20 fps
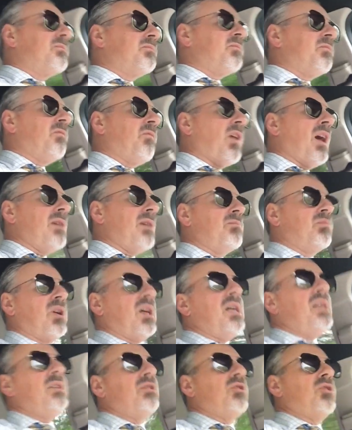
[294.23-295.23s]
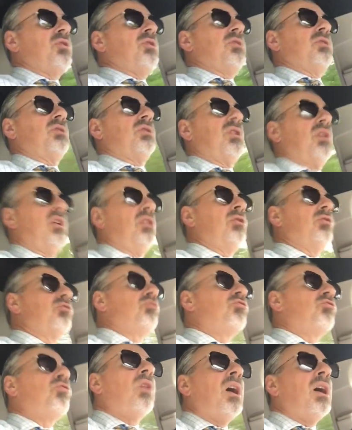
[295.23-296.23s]
vibrations, and you're
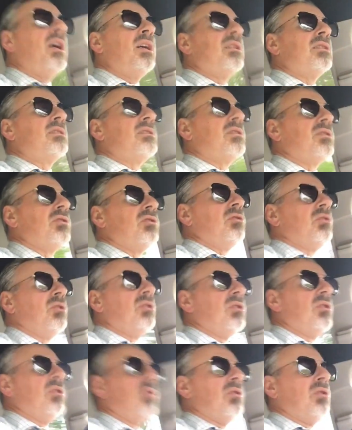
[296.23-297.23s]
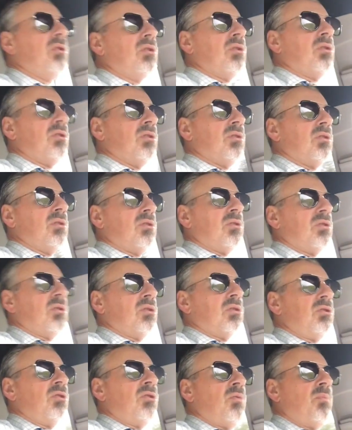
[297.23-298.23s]
trying to
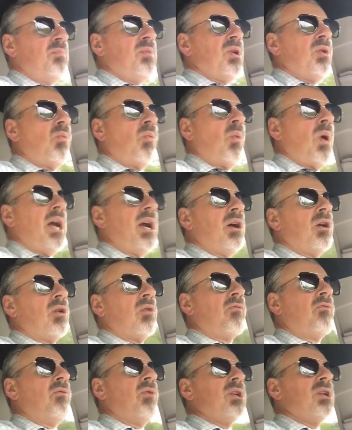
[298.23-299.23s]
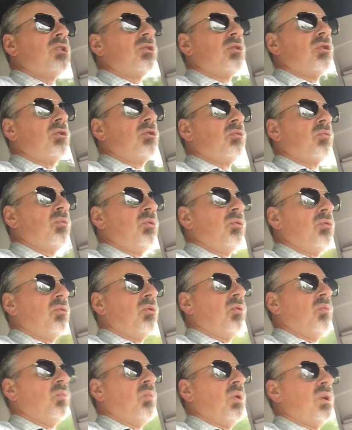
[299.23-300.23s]
be aware of what's the truth
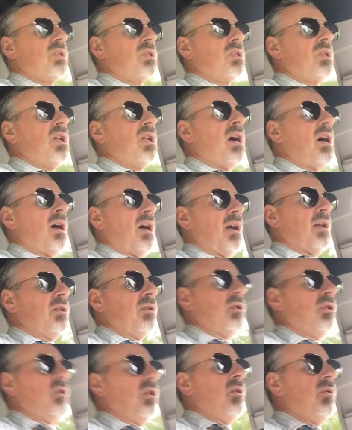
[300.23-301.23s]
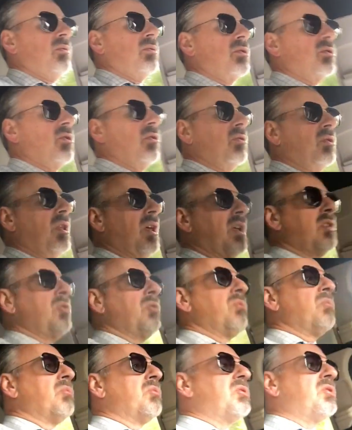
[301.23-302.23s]
and what's not, so then
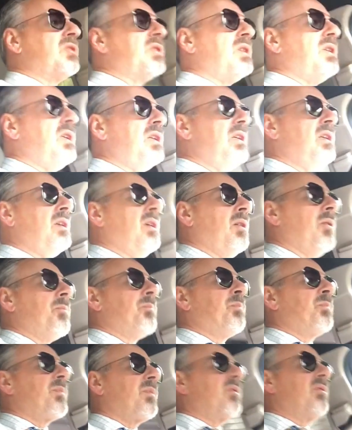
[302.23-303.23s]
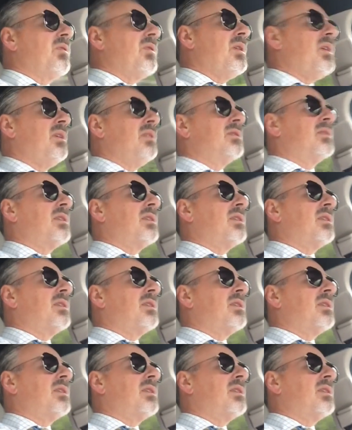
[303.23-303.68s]
you see things